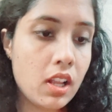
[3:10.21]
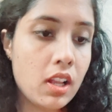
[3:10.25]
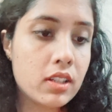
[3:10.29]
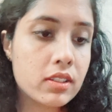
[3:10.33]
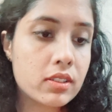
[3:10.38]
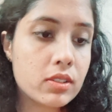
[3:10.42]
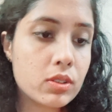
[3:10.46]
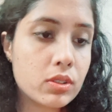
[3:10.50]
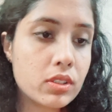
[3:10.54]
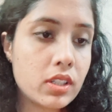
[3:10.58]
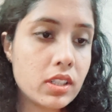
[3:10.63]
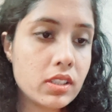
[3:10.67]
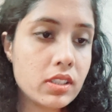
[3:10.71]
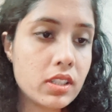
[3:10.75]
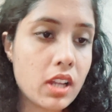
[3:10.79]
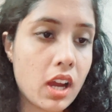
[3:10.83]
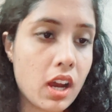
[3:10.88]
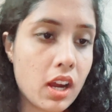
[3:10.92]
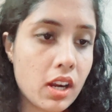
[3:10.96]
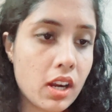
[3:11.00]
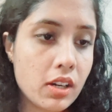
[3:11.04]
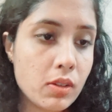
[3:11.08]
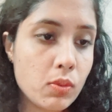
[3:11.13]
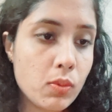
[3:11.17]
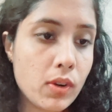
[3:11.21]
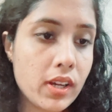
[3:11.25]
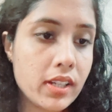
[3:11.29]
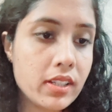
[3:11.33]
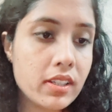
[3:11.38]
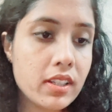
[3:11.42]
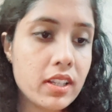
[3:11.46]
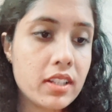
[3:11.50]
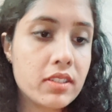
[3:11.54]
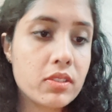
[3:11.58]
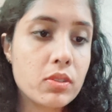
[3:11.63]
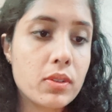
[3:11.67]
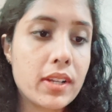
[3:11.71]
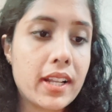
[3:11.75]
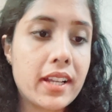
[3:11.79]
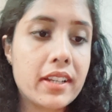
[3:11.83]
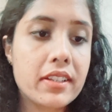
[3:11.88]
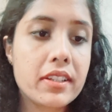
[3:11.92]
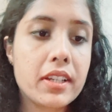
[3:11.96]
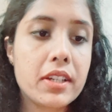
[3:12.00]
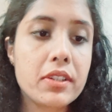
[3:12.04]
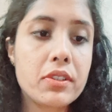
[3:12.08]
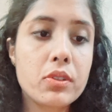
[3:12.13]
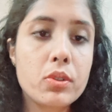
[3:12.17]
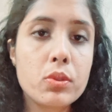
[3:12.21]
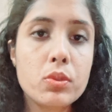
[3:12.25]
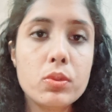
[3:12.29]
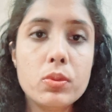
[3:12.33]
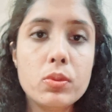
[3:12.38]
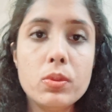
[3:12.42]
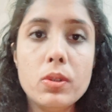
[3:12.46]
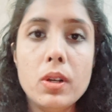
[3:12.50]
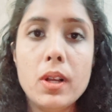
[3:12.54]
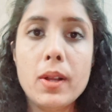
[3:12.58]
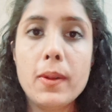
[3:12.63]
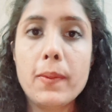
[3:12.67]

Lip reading: So, the third one is related to